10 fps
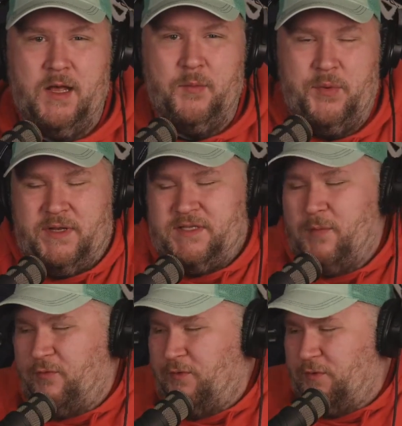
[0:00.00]
but it's
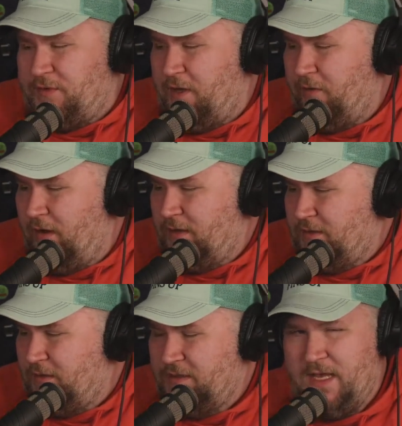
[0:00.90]
April Fool's Day, right?
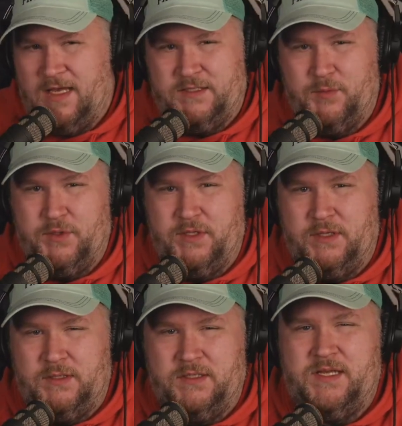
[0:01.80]
So this has to
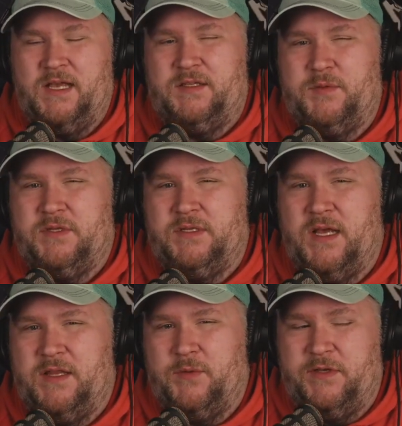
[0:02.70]
be this has to be the
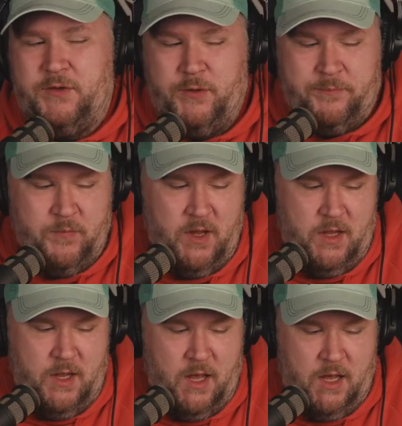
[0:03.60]
day that we do it.
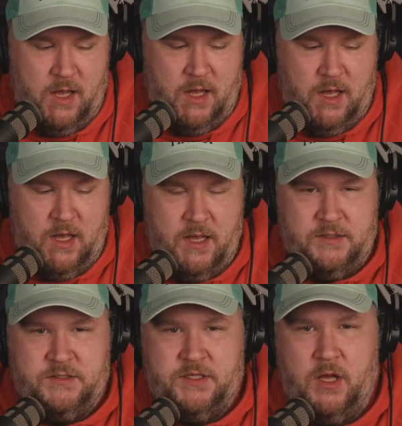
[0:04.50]
Uh,
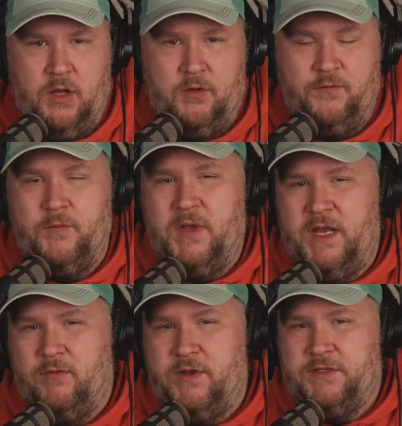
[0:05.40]
and so, for
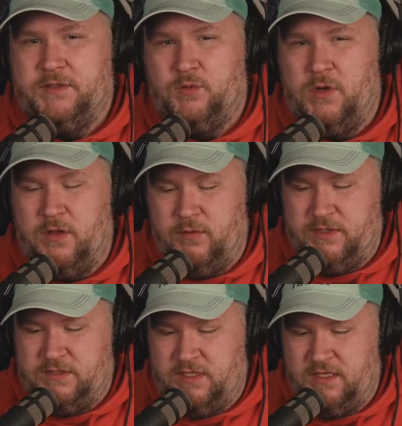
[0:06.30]
many reasons, one of the
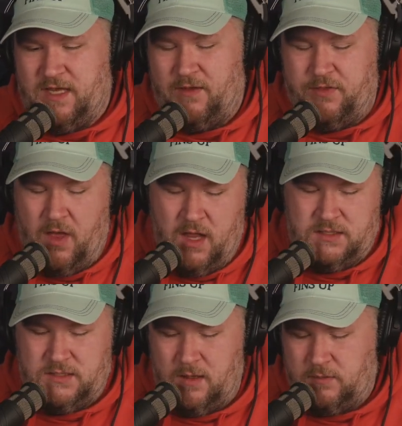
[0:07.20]
reasons is I thought
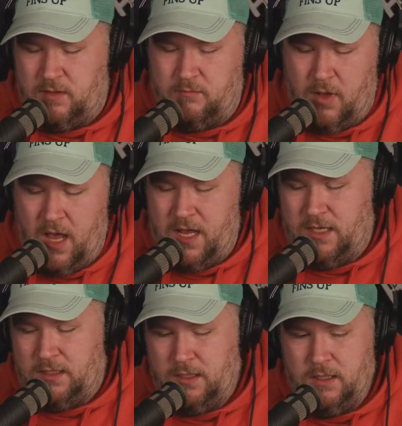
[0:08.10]
something
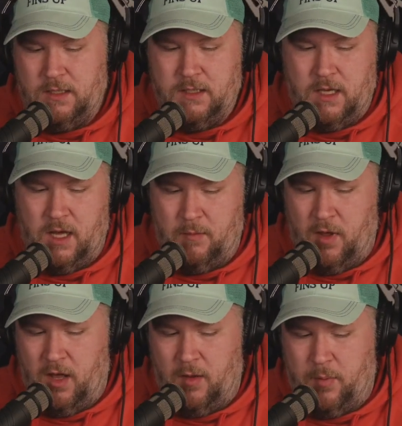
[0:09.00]
might come up